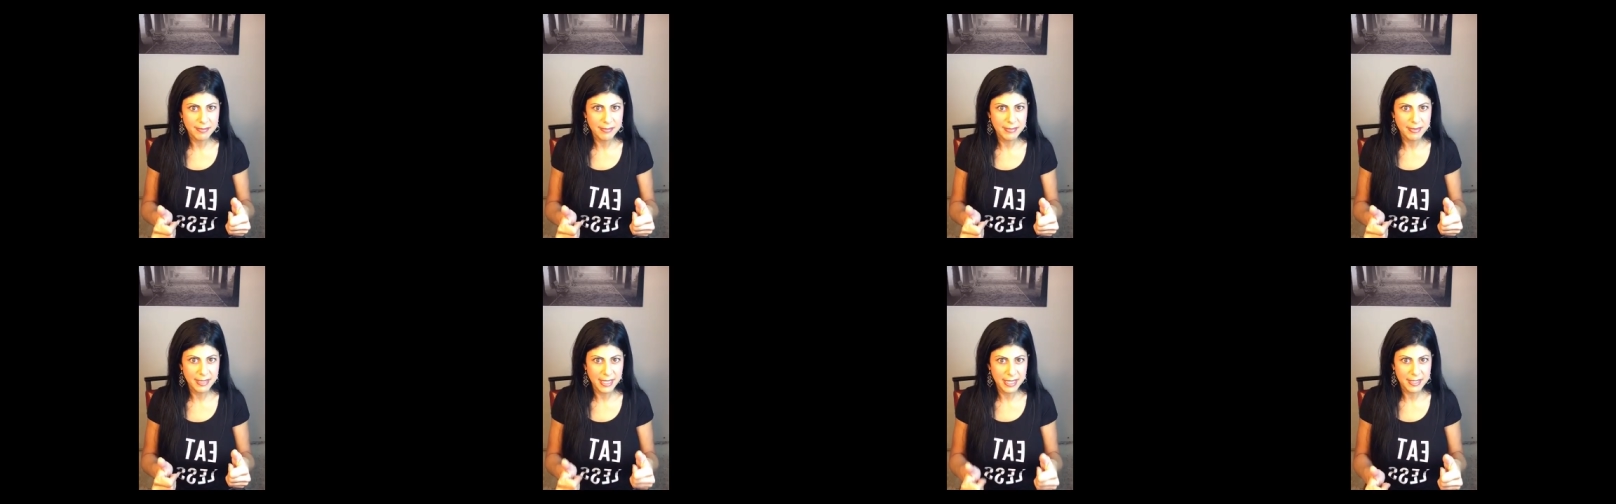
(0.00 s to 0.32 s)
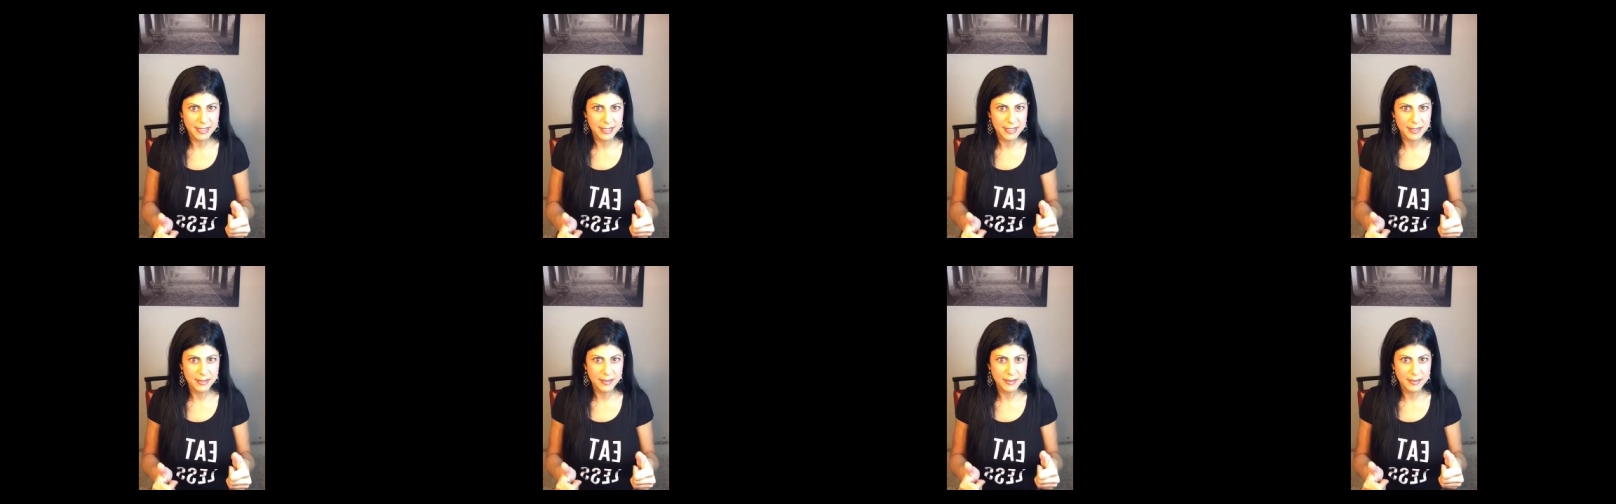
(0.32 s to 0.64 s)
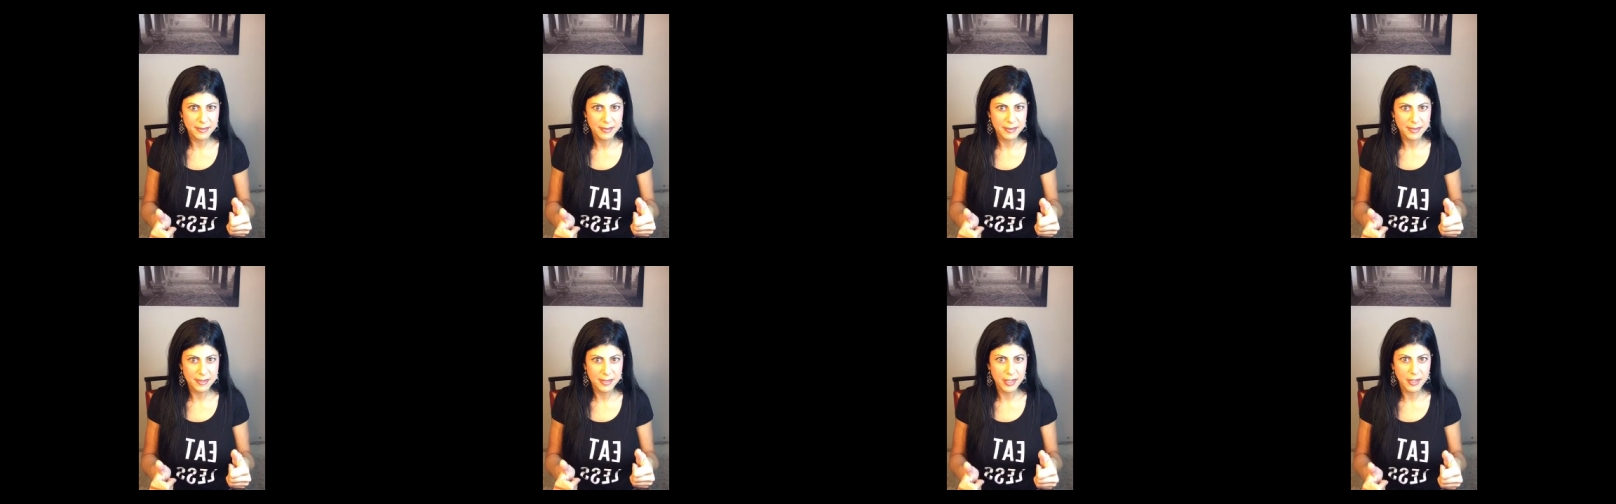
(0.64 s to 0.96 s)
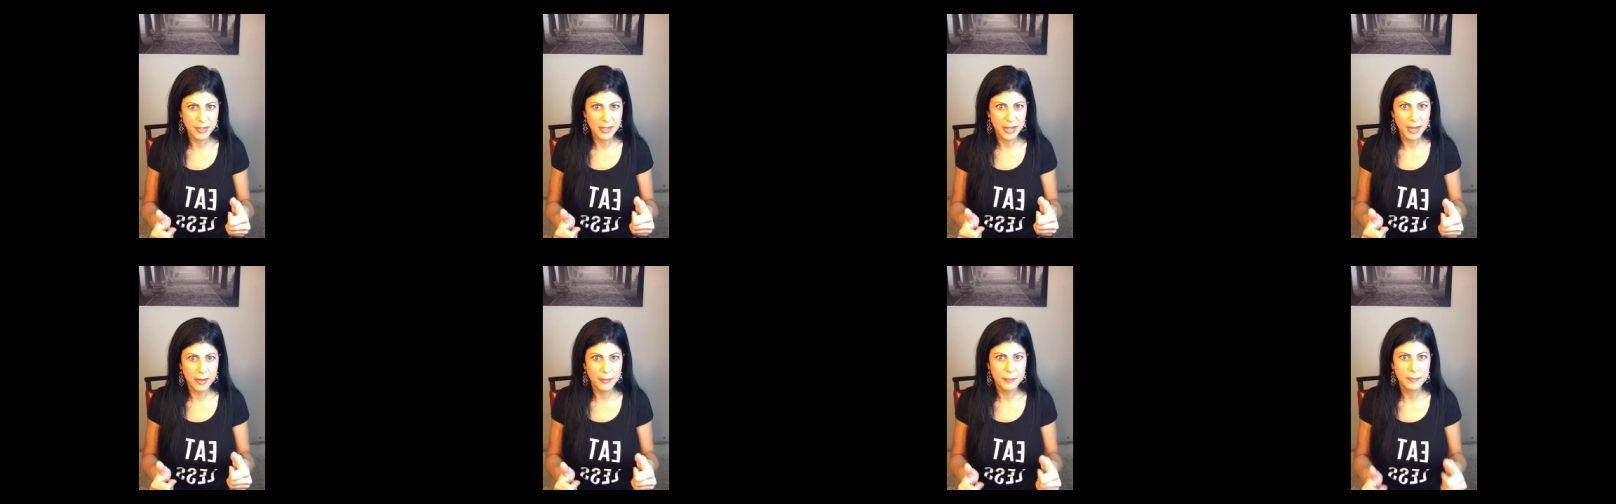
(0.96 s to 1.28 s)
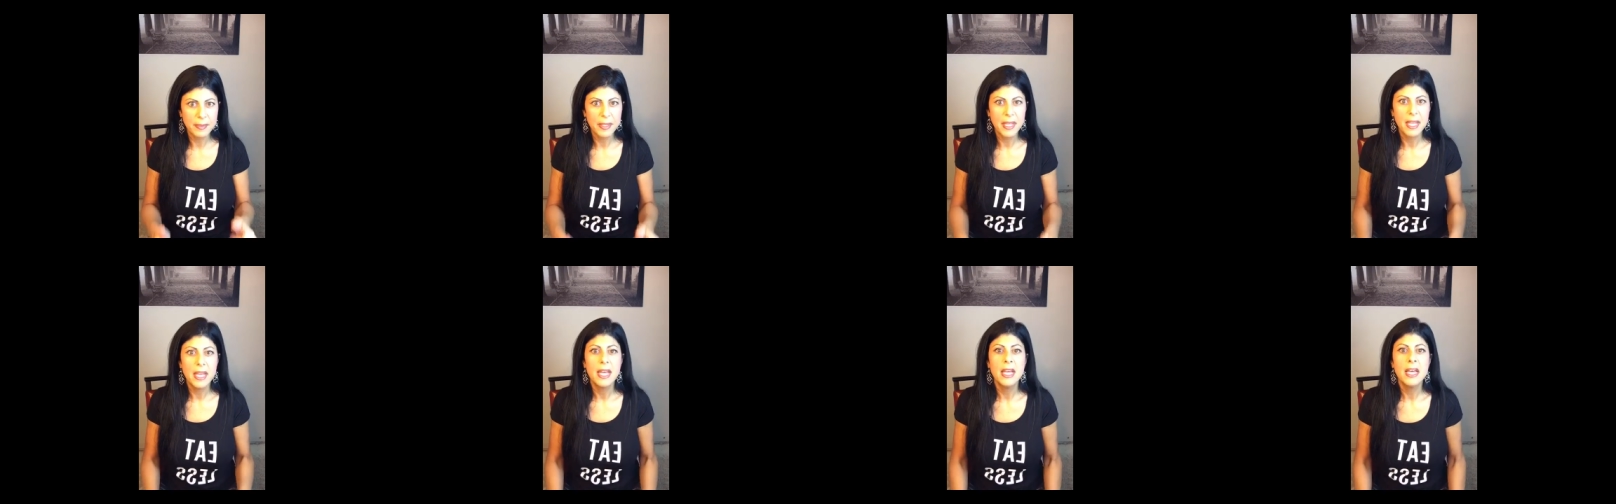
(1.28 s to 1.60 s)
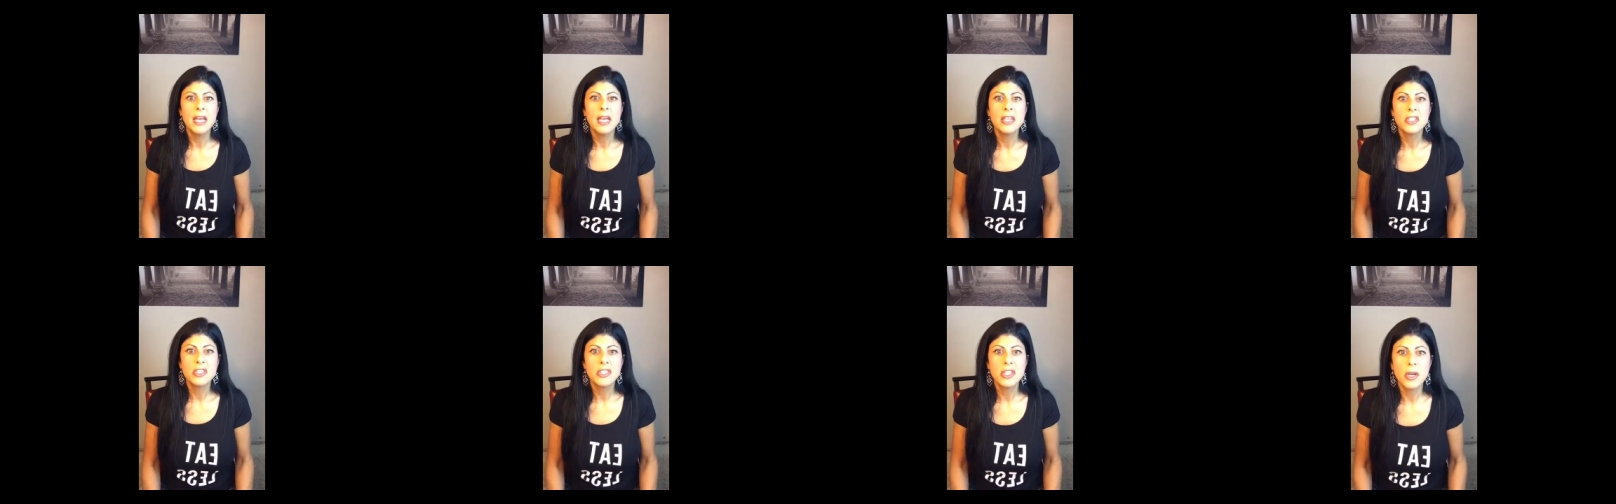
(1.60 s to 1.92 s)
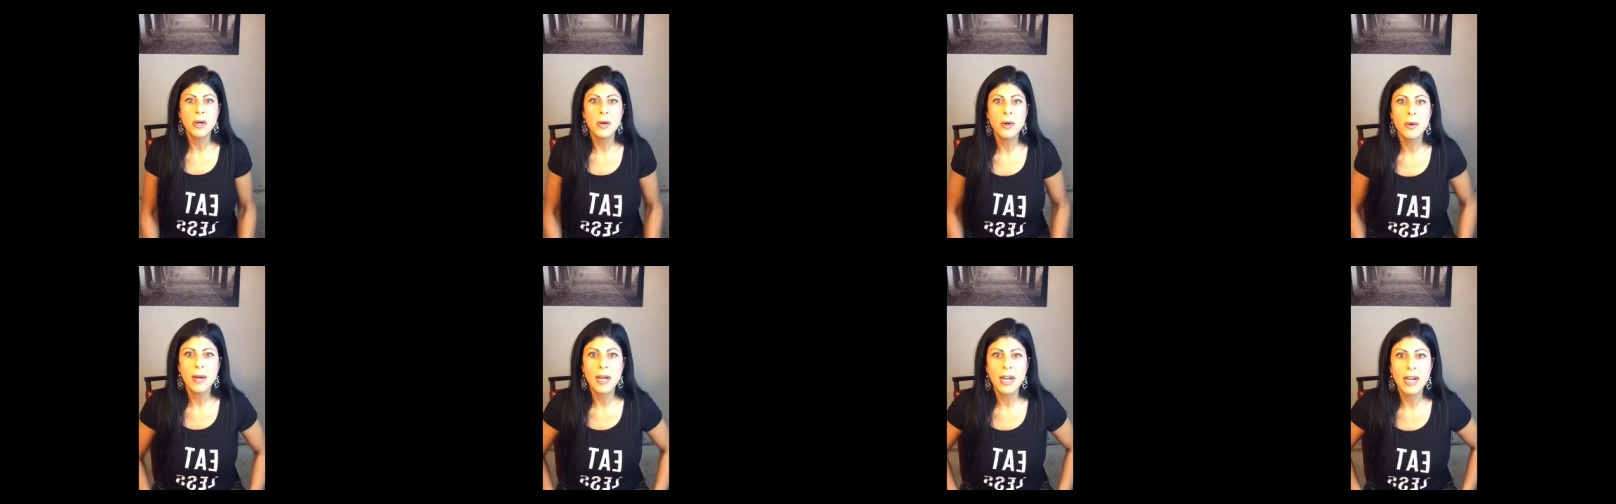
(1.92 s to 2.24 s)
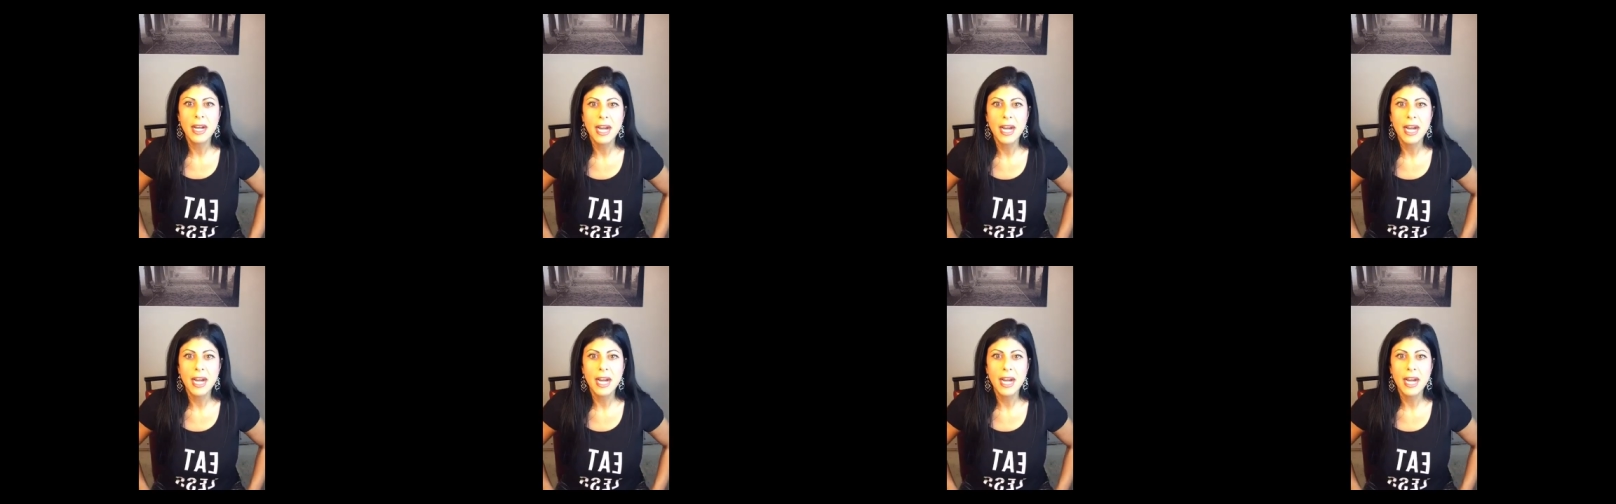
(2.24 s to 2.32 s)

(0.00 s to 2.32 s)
Yes? Okay. So